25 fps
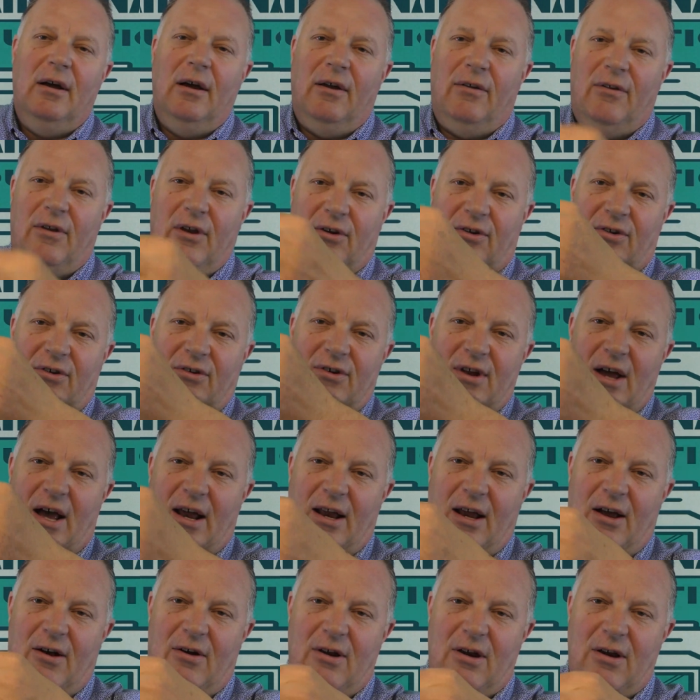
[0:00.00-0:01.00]
this is
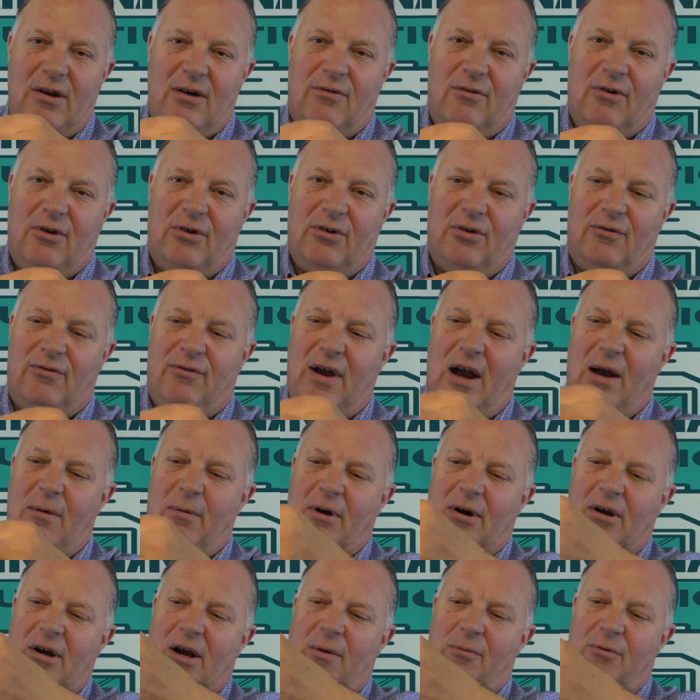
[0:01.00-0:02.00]
not how a universal
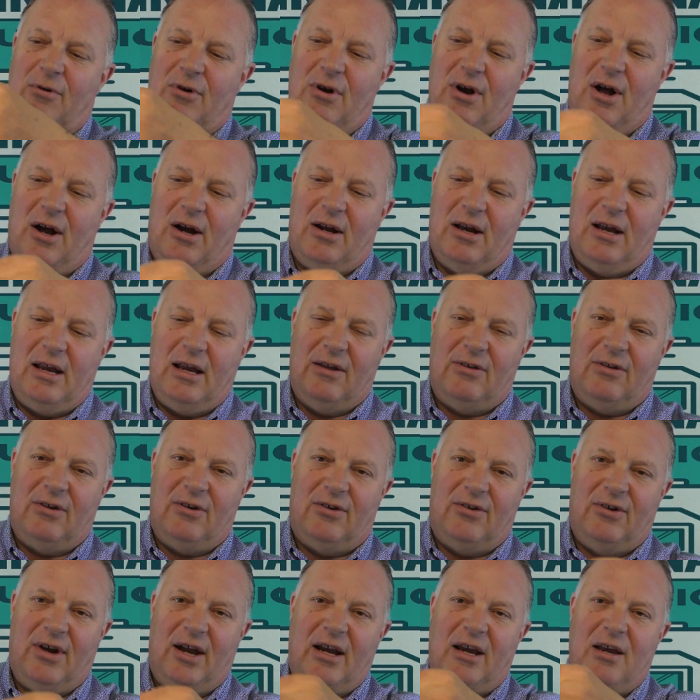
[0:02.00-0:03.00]
fabric comes. You're not going to get the
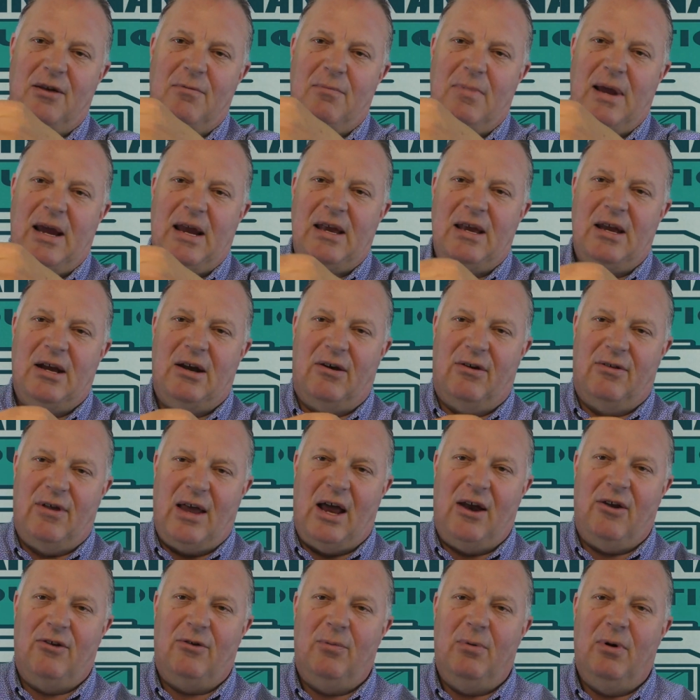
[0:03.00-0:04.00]
second bead in here.
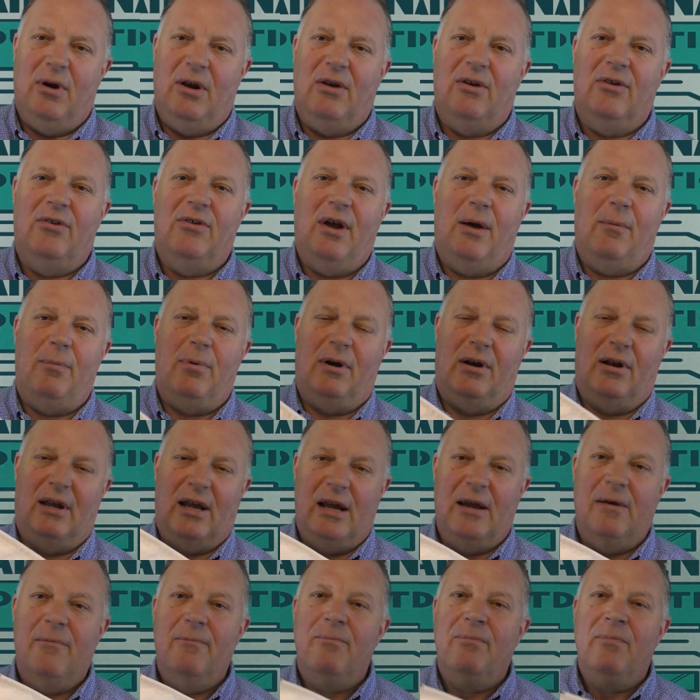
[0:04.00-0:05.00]
That is put in
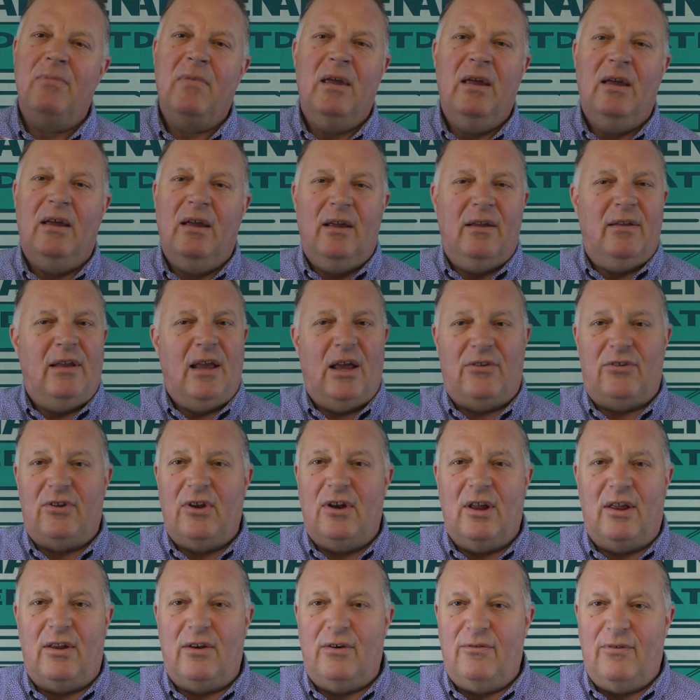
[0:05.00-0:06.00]
separately. That's
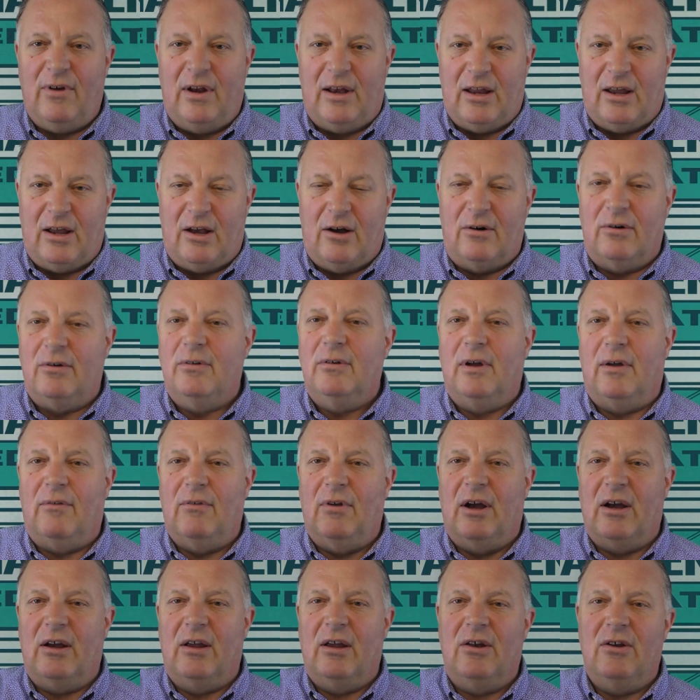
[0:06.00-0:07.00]
another video. I'm
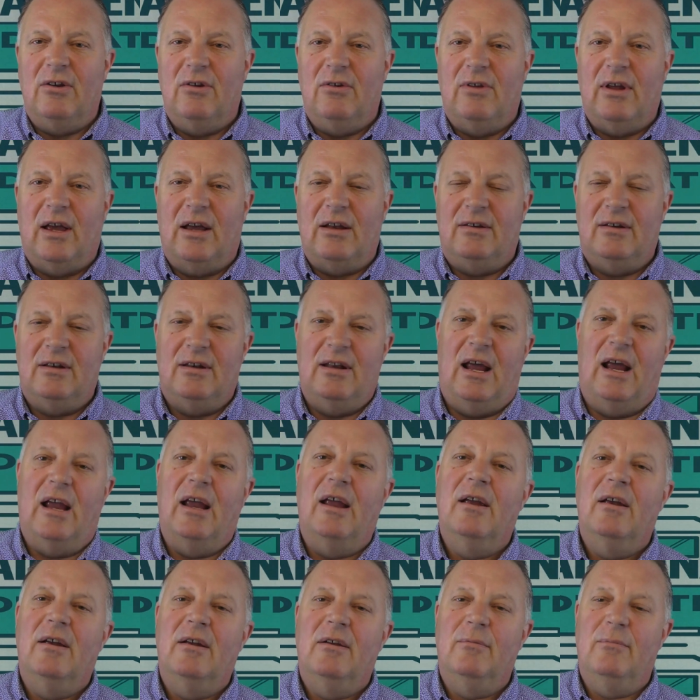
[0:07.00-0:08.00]
not going to do that
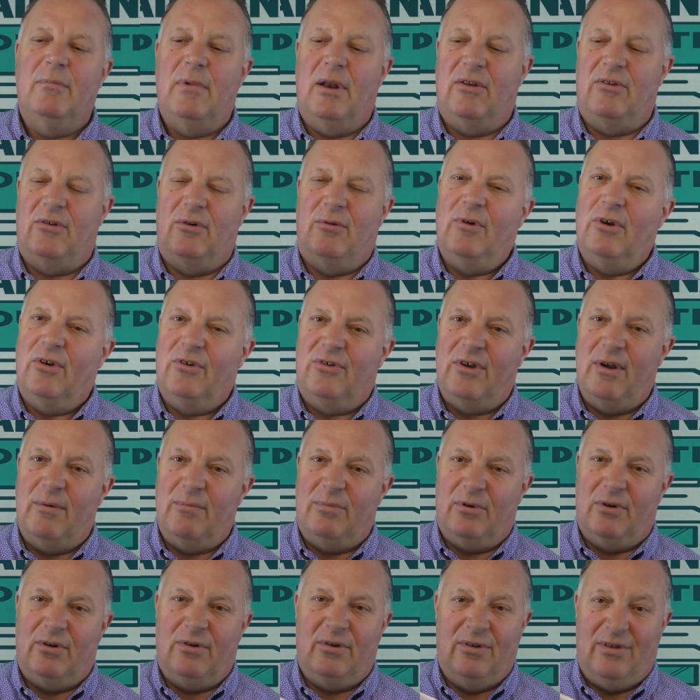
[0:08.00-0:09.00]
today. But it's a real
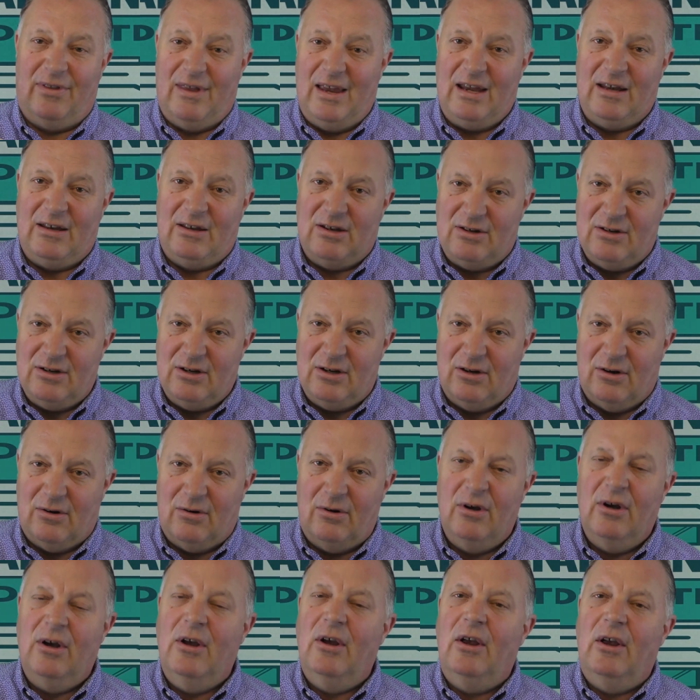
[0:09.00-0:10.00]
simple thing to
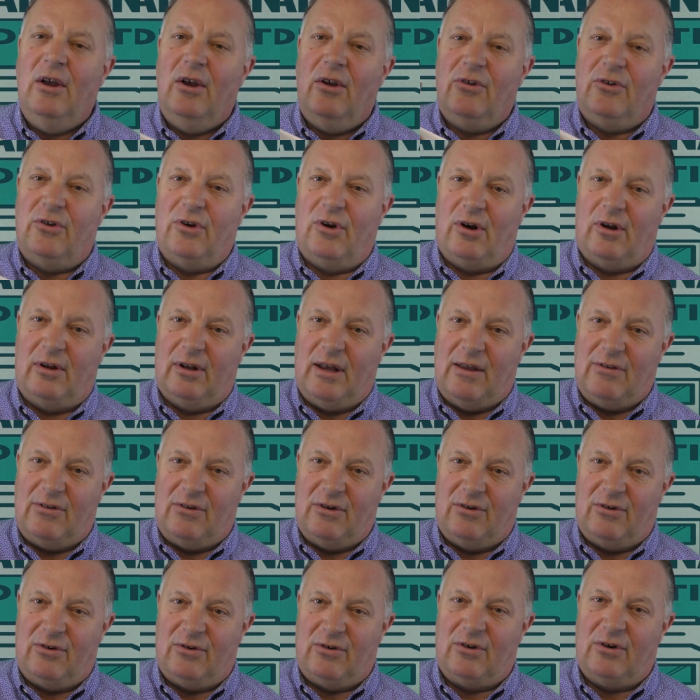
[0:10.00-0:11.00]
do. So don't let
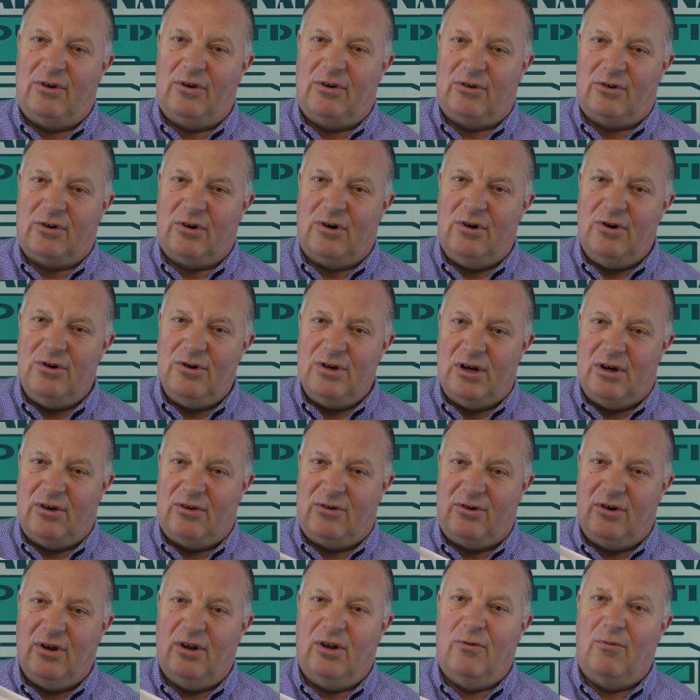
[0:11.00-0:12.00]
this discourage you.
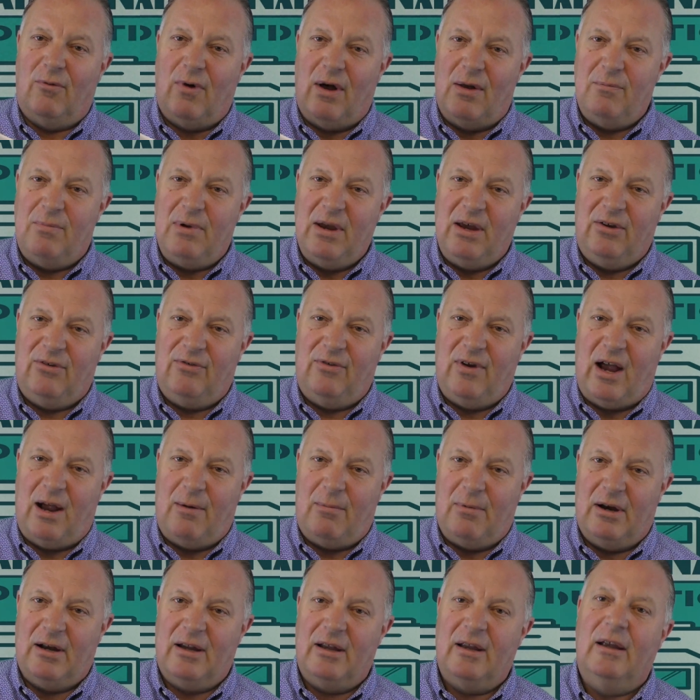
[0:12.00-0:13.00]
It's still a one-piece
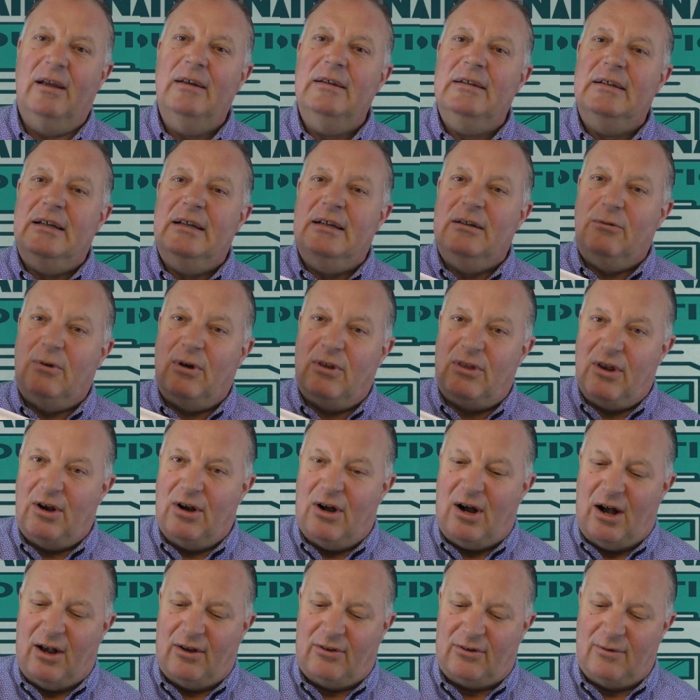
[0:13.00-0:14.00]
fabric with an
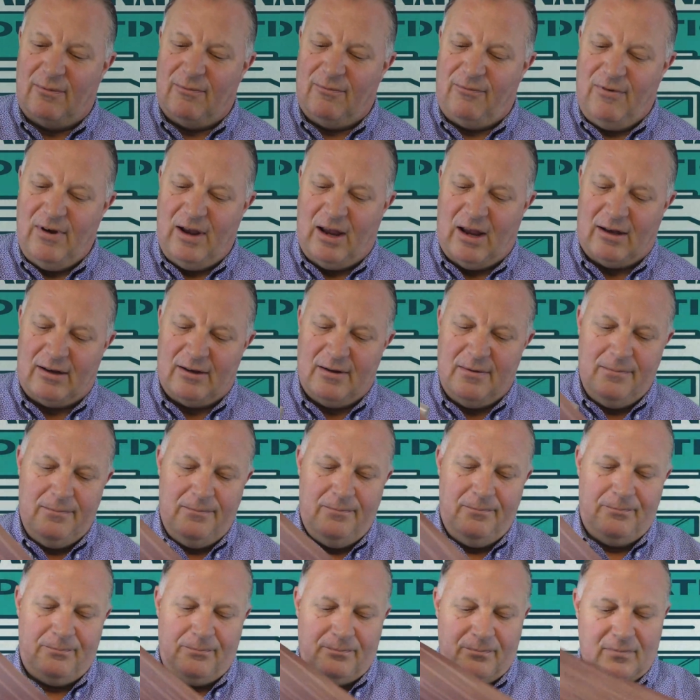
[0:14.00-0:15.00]
awesome fit.
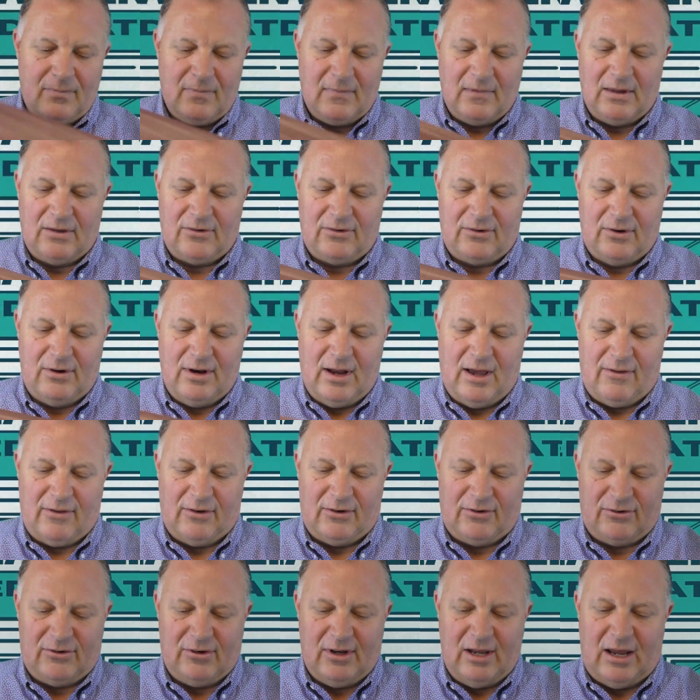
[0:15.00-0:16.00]
So now
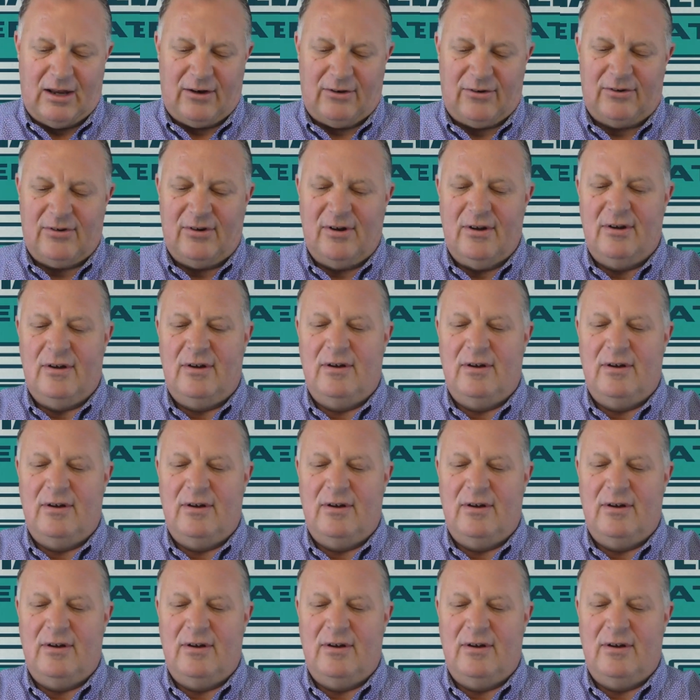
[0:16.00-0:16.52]
the slits.